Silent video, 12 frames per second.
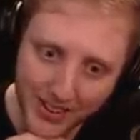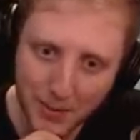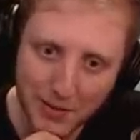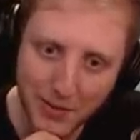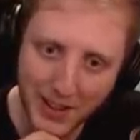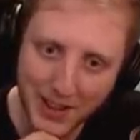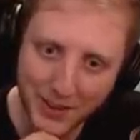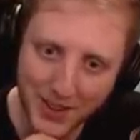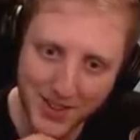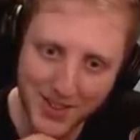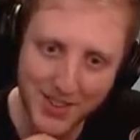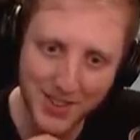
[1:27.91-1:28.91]
Am I finally
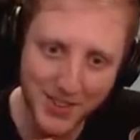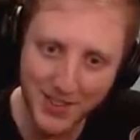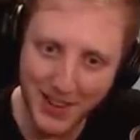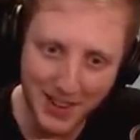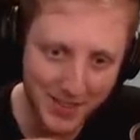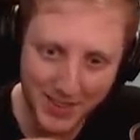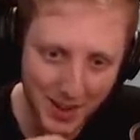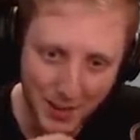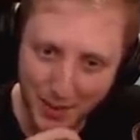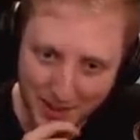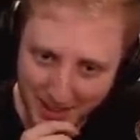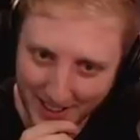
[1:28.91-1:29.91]
watching Children? I haven't started
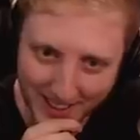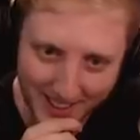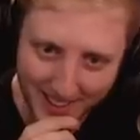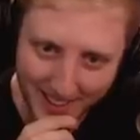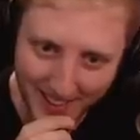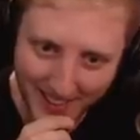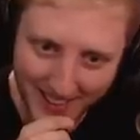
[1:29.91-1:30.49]
watching it yet, no.